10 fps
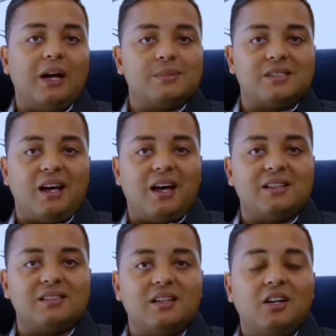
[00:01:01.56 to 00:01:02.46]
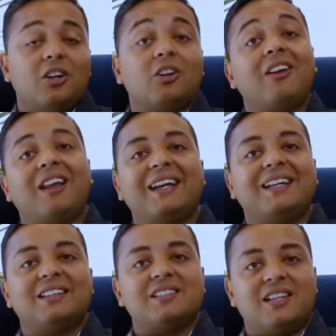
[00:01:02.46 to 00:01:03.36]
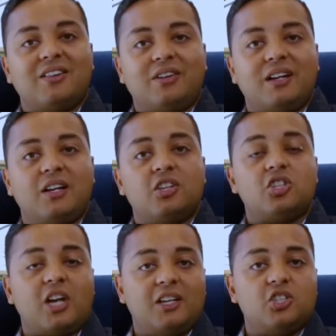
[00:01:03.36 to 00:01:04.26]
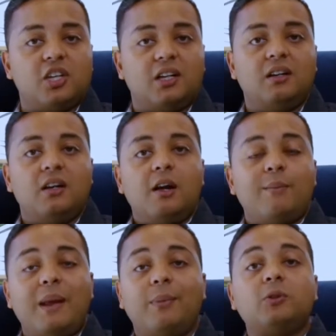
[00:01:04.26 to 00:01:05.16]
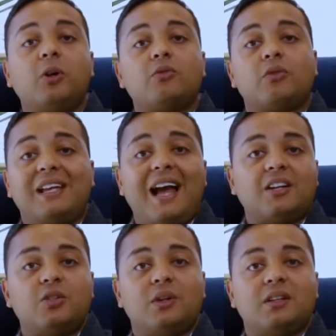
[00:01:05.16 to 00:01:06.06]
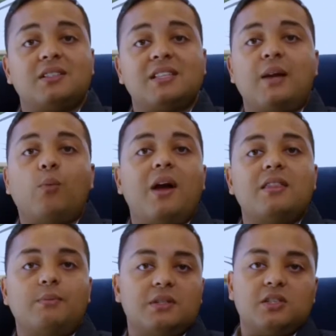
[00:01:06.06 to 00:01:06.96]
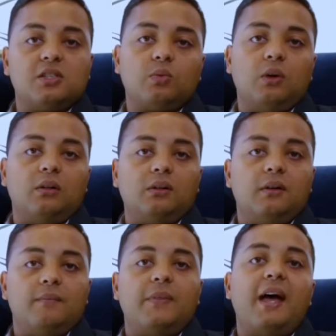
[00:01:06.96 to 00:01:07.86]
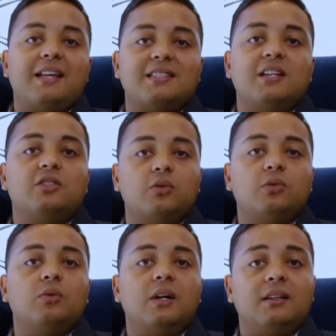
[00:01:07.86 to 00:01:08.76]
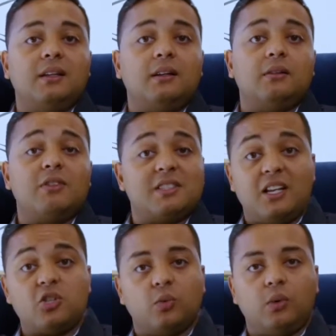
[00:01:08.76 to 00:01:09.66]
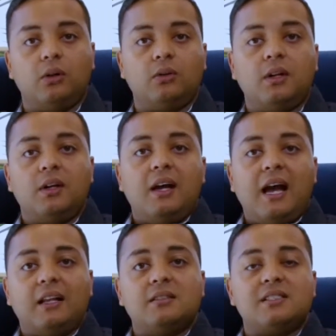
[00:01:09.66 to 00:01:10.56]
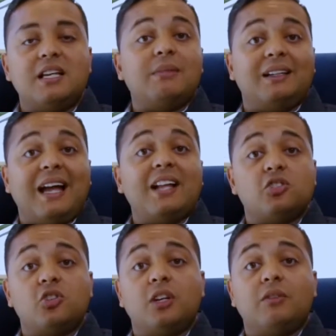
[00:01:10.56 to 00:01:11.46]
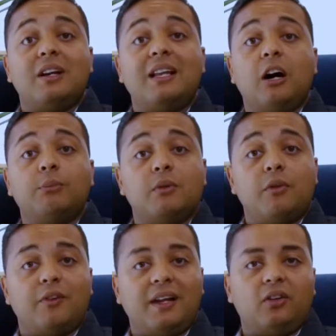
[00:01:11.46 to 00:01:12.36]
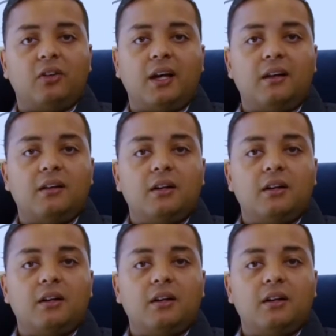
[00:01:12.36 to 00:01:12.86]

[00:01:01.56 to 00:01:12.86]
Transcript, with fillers: upsize, not liking this area, changing. People don't react to it in the same way in the business world as they do in the residential world. And seeing my dad's journey really helped me reflect on that.